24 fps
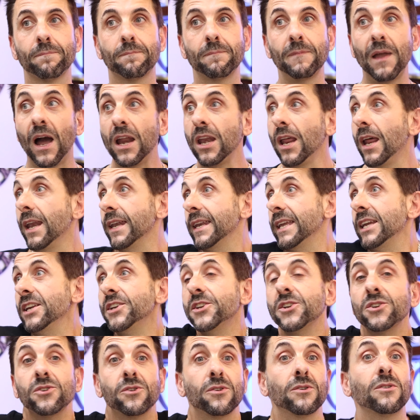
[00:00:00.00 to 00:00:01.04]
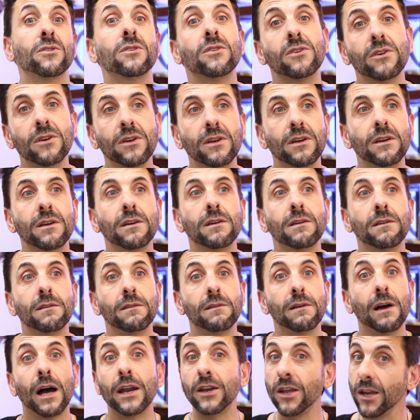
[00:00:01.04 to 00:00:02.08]
I don't need to.
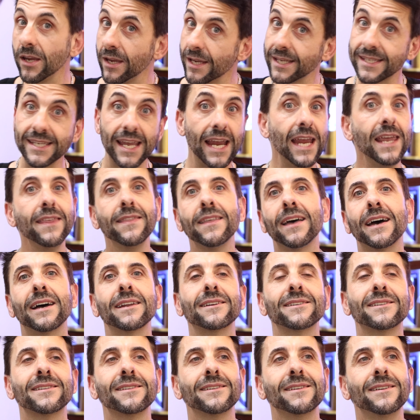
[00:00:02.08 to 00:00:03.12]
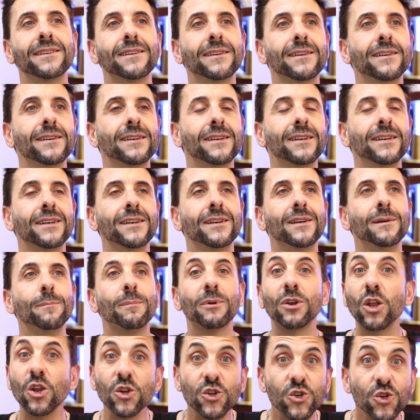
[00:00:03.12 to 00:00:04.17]
I know you're saying that, but
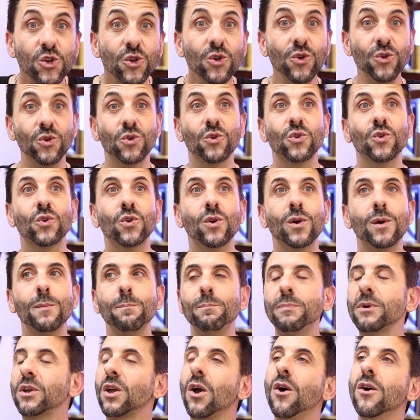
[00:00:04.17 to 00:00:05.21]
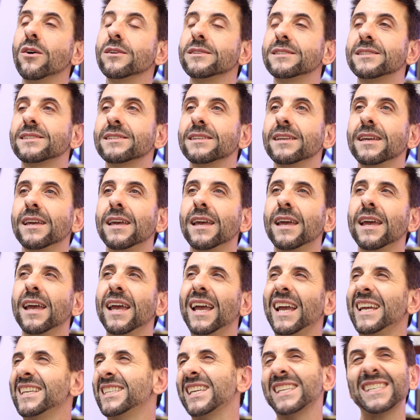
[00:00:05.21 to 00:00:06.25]
I do, because
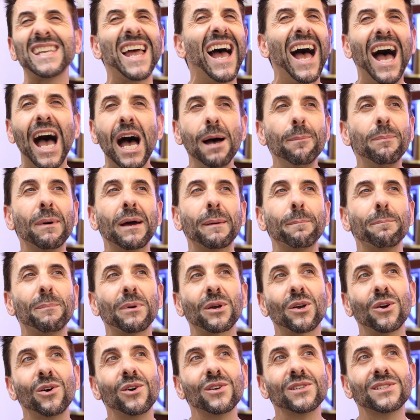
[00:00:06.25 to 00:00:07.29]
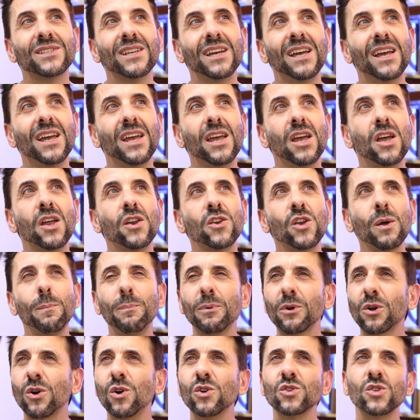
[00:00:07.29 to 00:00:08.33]
it's just a habit. Because not
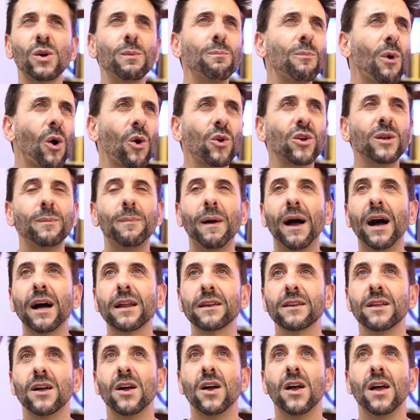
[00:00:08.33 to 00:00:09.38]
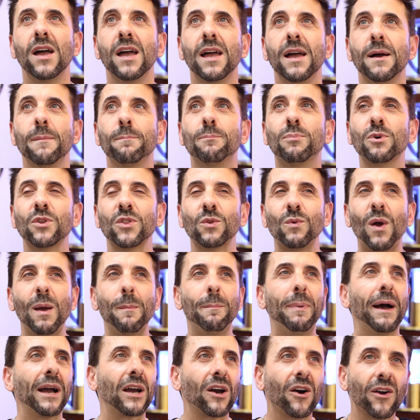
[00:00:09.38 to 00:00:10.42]
because I'm worried about putting the weight
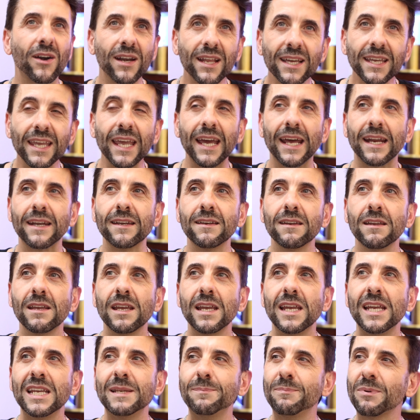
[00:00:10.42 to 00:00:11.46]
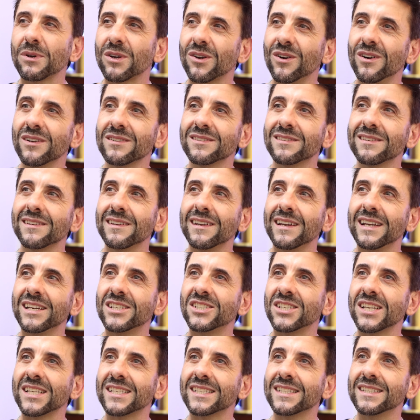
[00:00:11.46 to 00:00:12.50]
back on again, it's because it
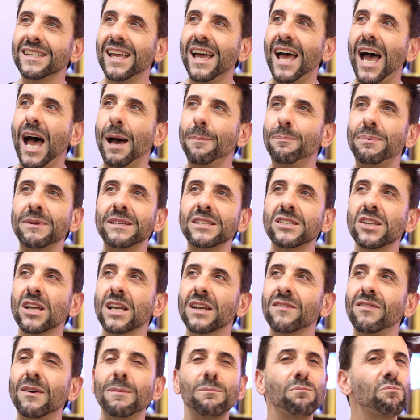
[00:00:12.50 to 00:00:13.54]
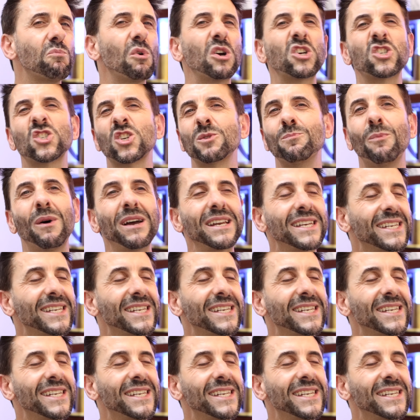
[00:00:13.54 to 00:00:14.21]
just happens, like if I'm brushing my